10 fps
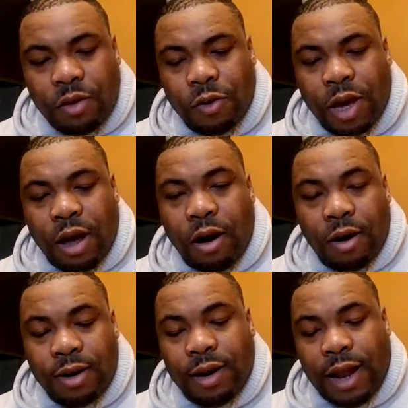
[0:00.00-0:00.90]
So yeah,
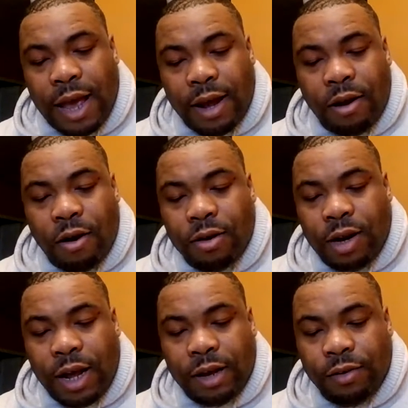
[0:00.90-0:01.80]
Arc the
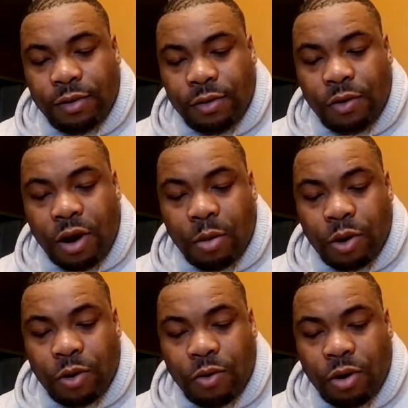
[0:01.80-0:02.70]
Lad 2,
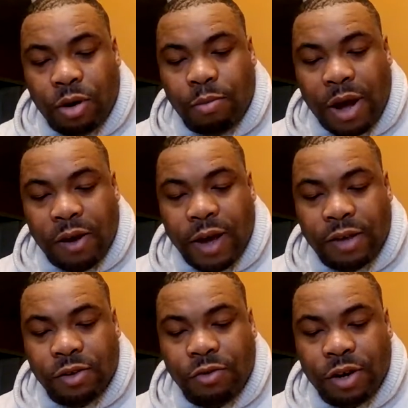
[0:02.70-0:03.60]
Armored Core,
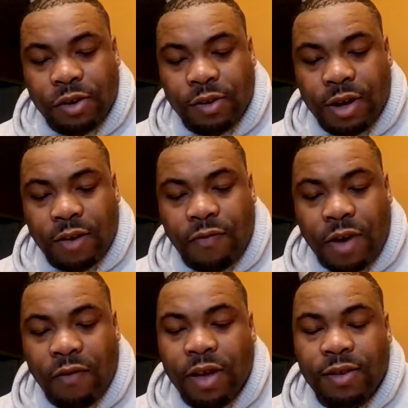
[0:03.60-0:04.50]
Biohazard Director's Cut,
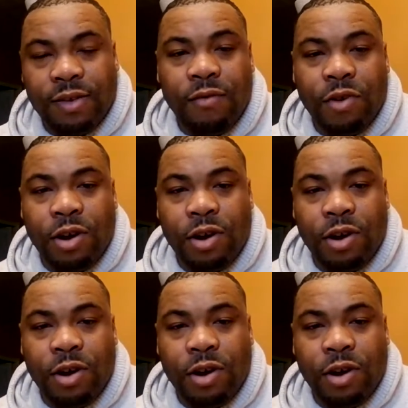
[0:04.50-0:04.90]
Final Fantasy 7